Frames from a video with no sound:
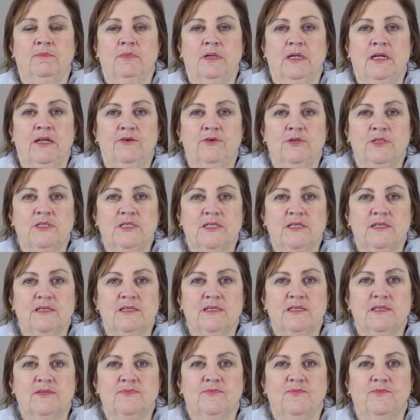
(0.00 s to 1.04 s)

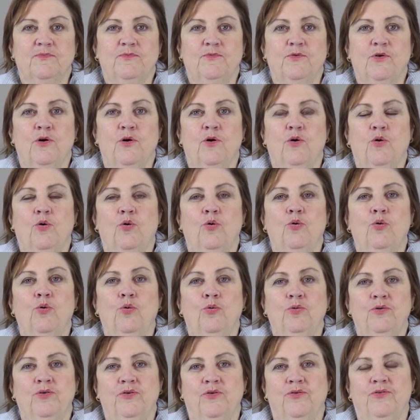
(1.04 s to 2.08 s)
clearances for
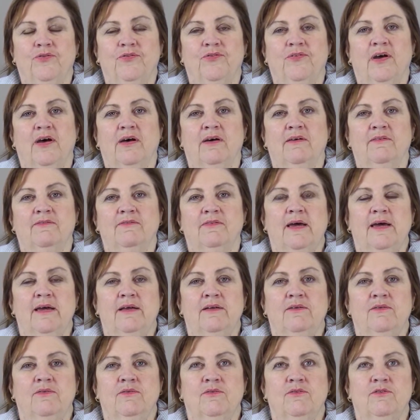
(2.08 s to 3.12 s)
all new staff,
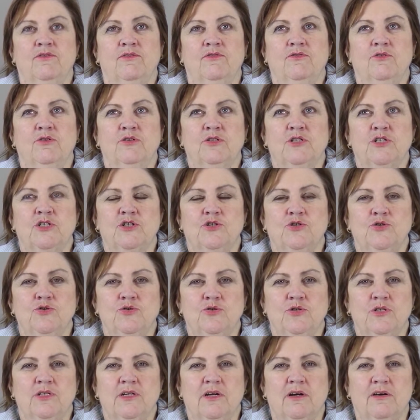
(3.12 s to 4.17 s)
and not just new
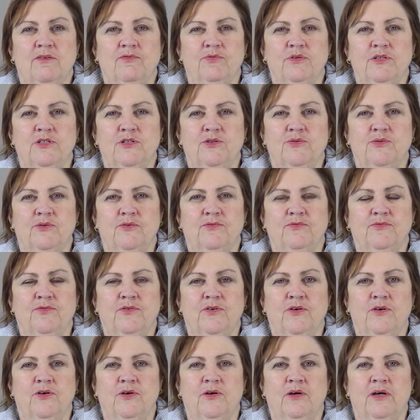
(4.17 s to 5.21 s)
staff, we do it
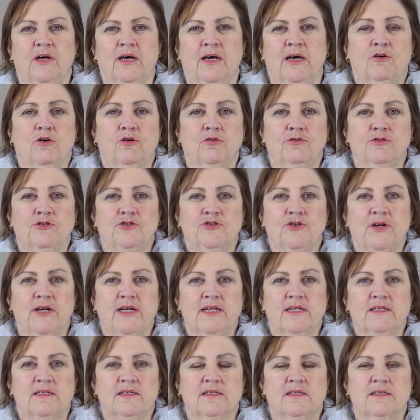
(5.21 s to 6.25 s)
for
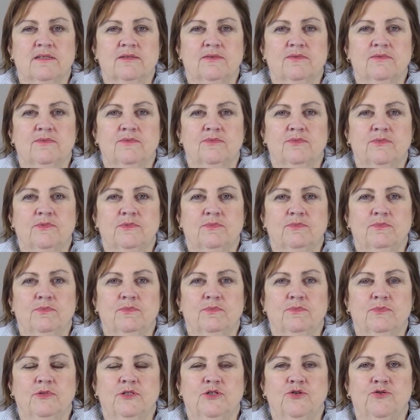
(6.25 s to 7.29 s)
contracts,
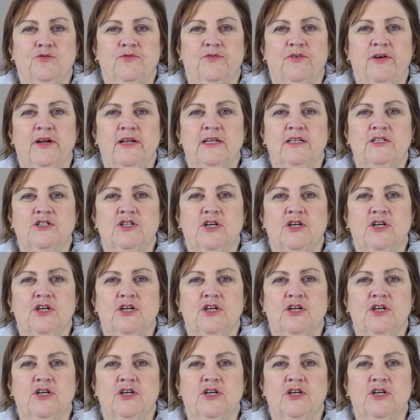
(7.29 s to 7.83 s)
we do it for any